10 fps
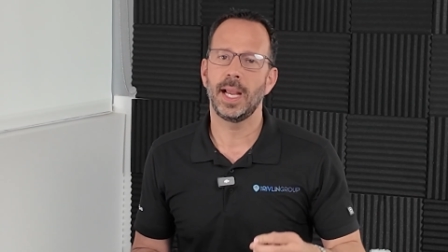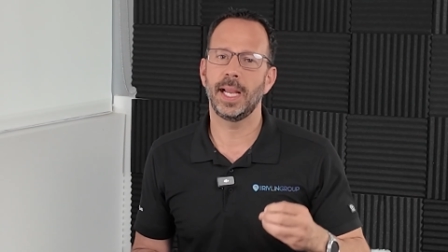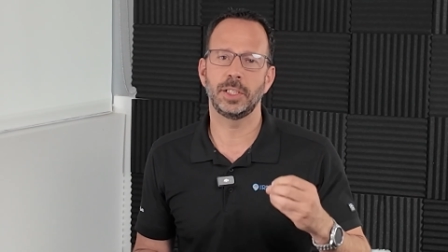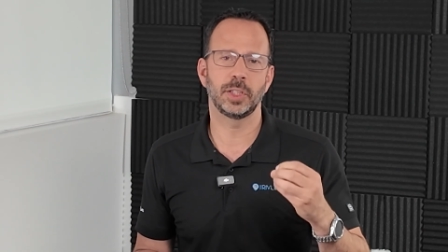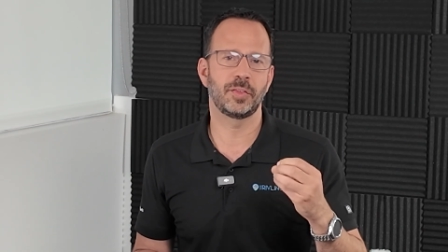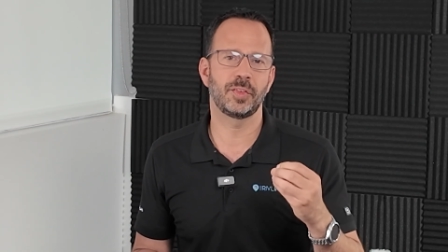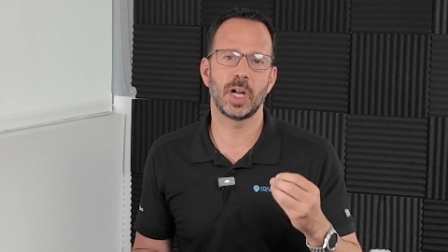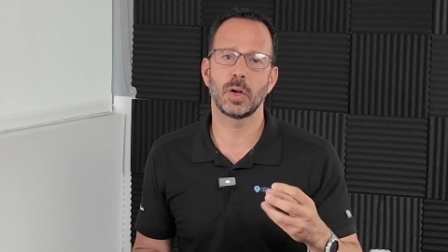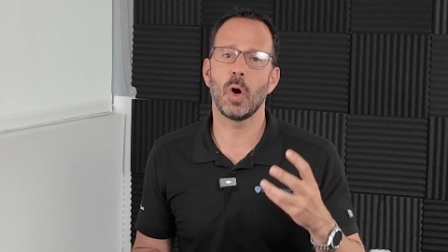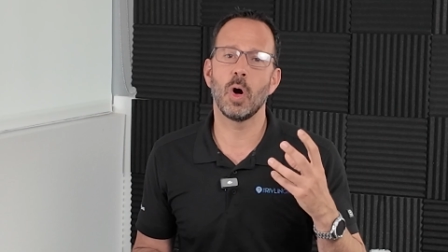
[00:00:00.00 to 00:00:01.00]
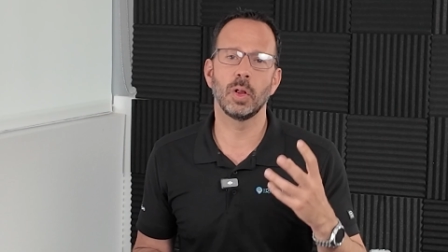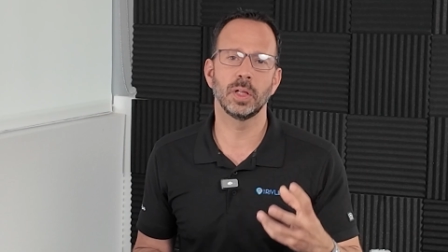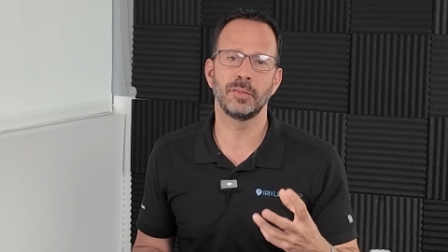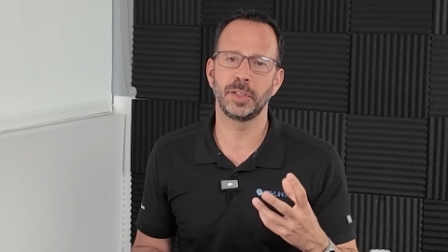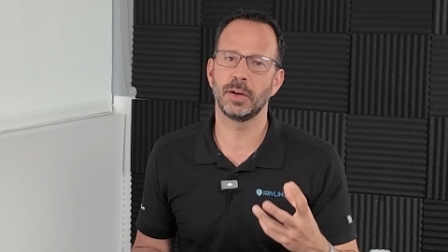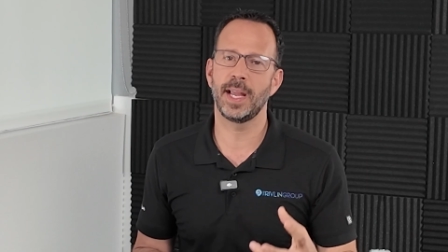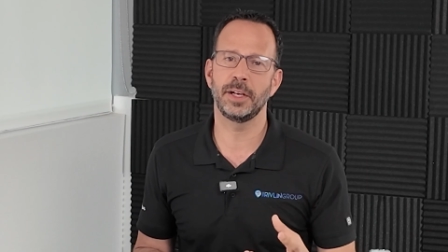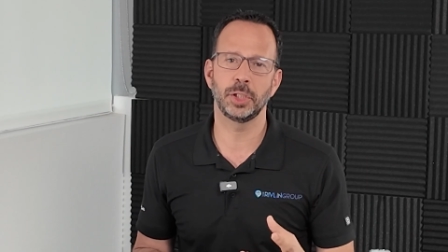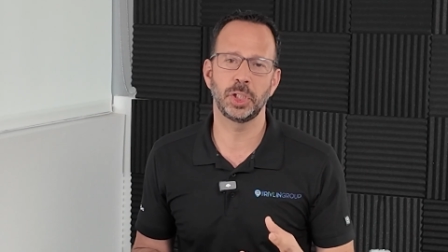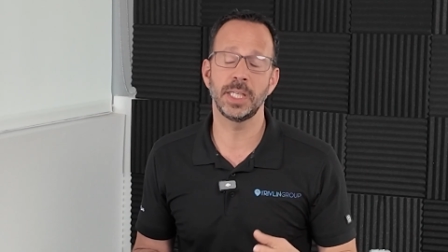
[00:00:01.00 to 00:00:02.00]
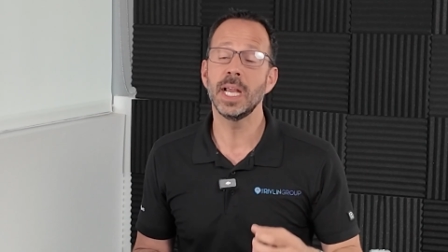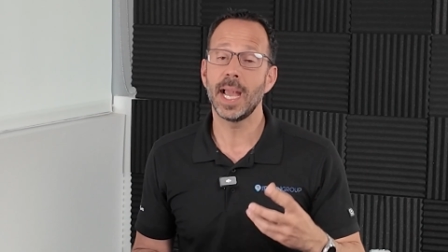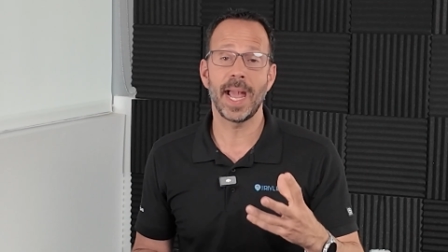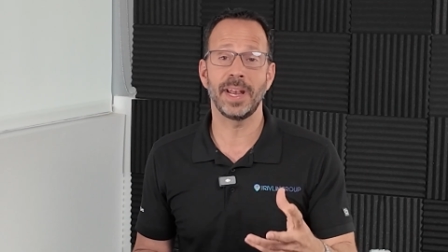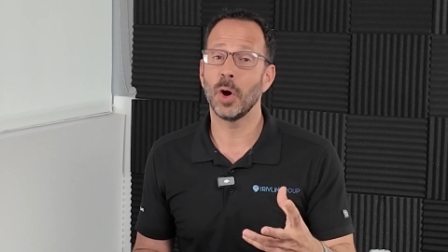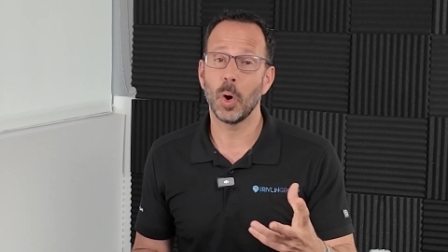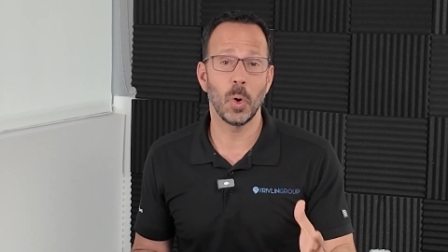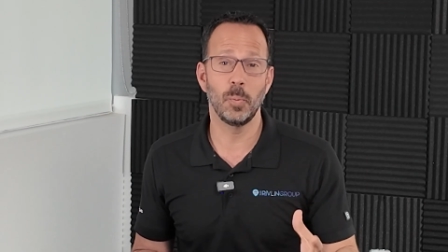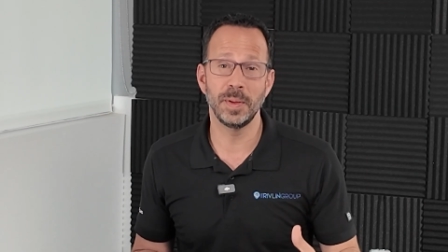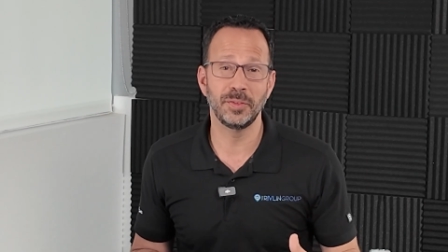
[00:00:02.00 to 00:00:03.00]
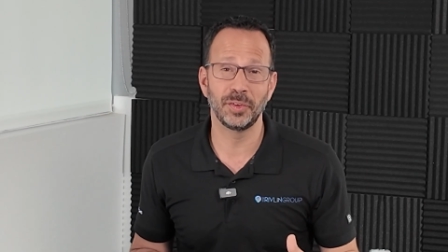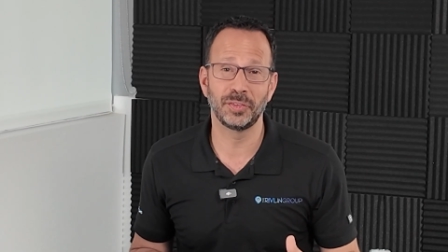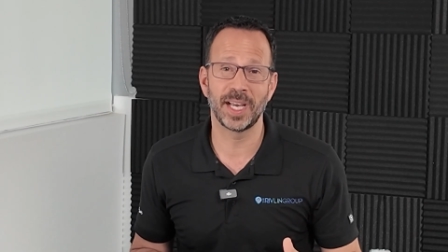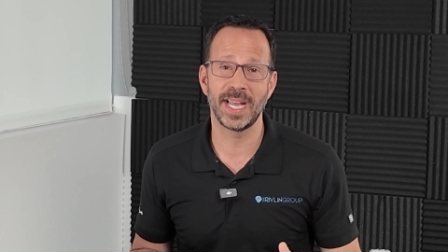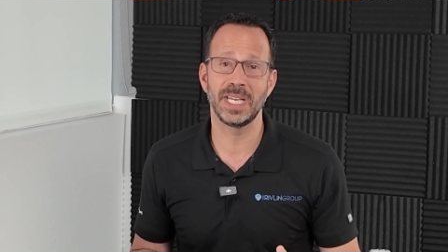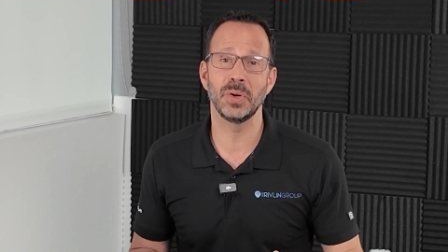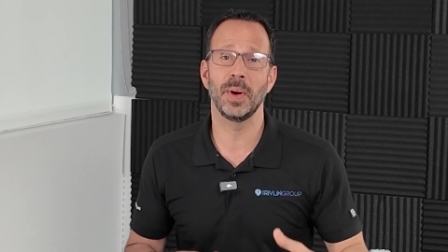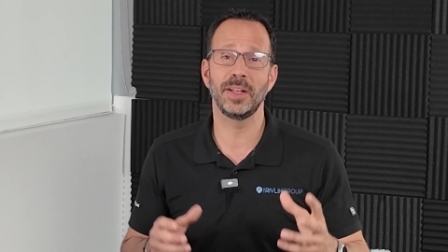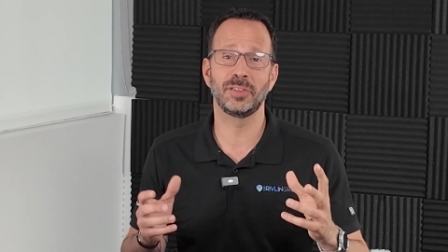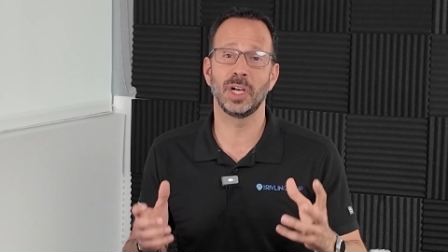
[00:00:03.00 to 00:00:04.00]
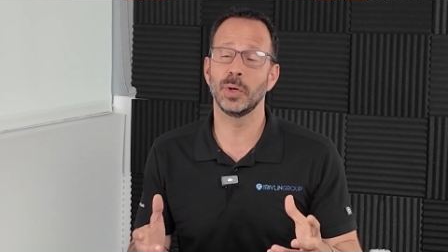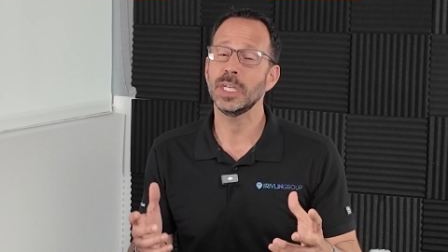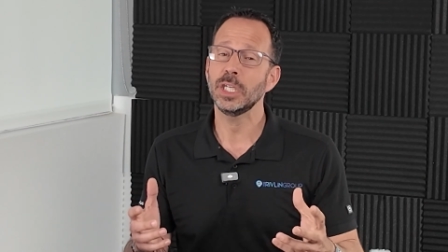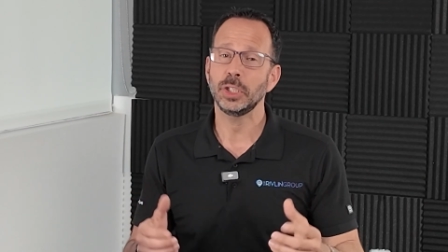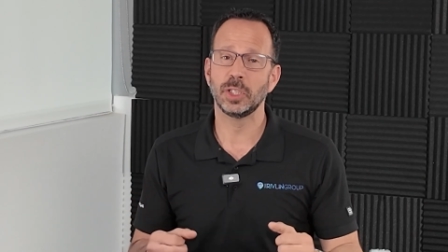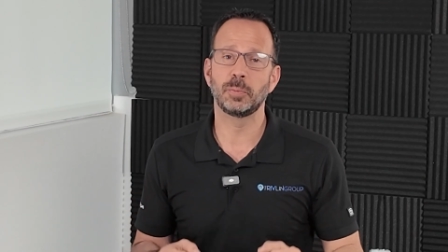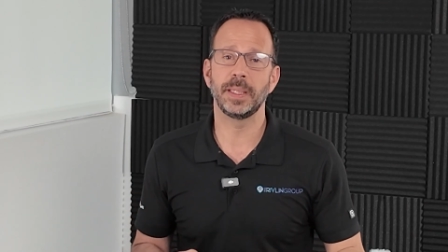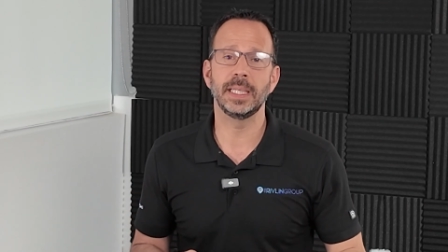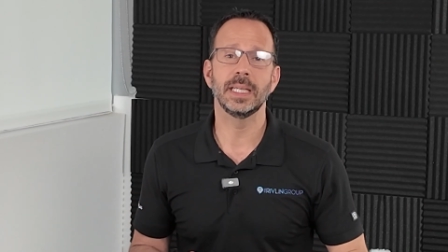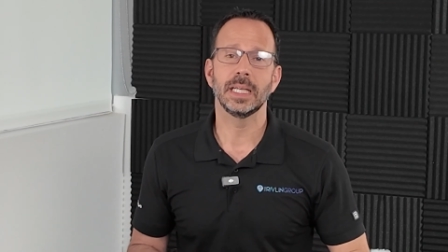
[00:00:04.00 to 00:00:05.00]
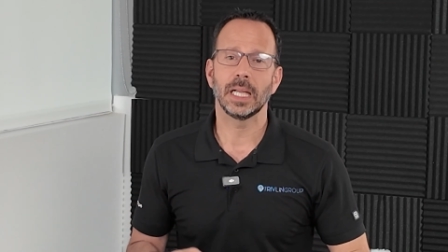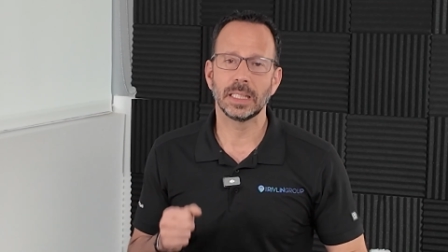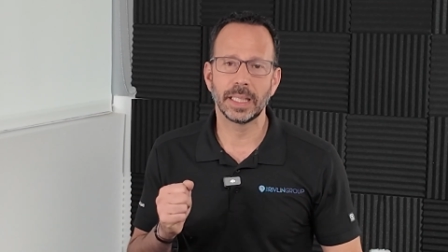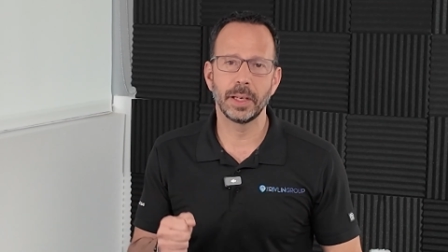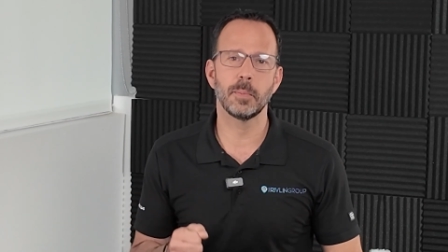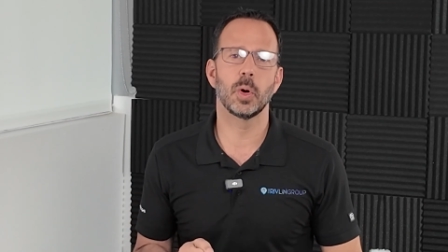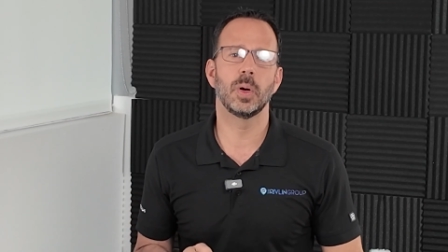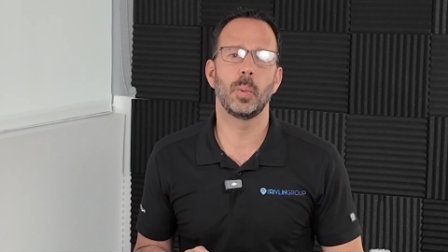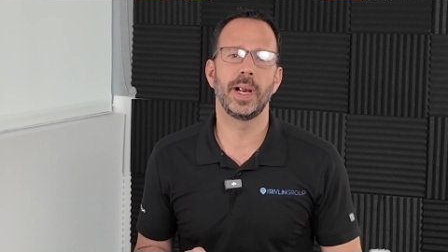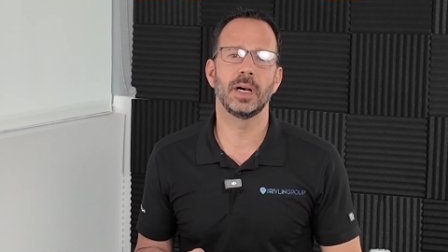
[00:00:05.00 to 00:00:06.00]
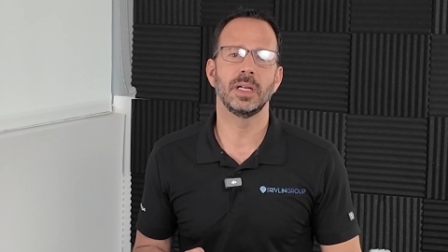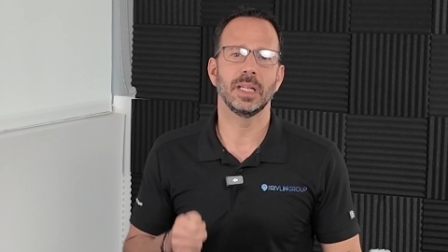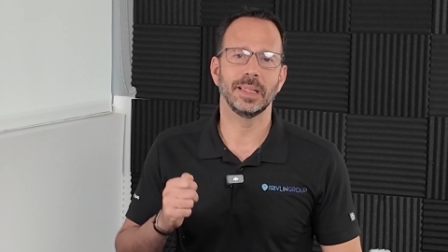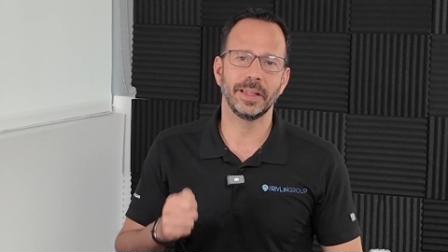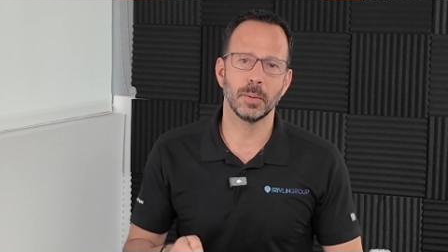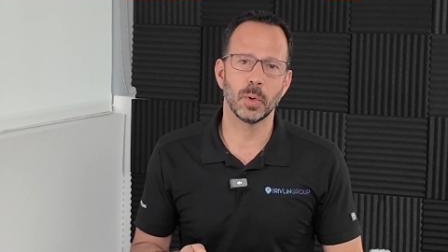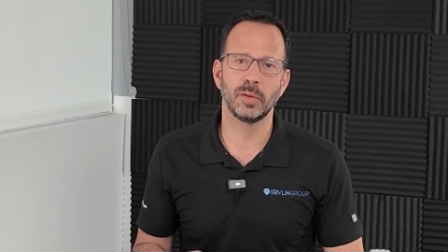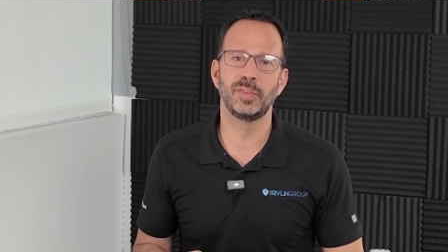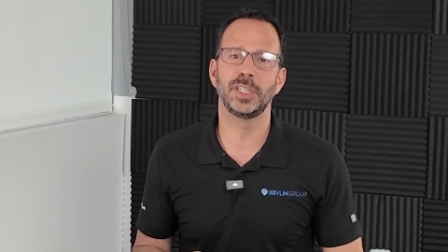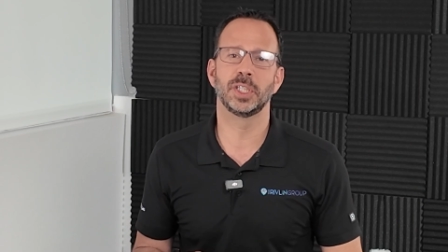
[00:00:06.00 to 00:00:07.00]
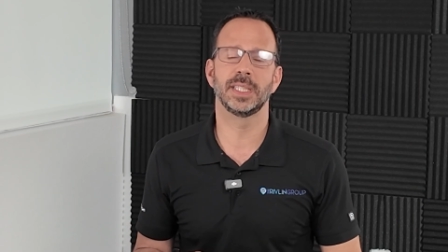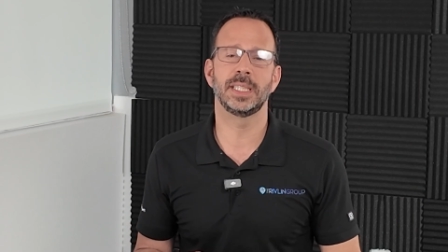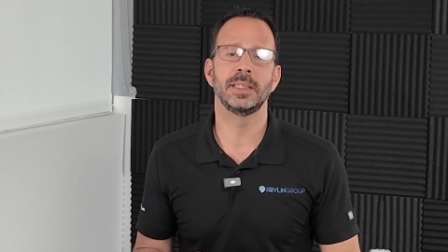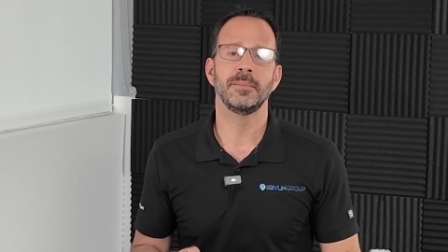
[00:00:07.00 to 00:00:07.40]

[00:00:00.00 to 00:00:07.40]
and just suck all of your energy and hope in society away. So just be a little more aware, a little more vigilant,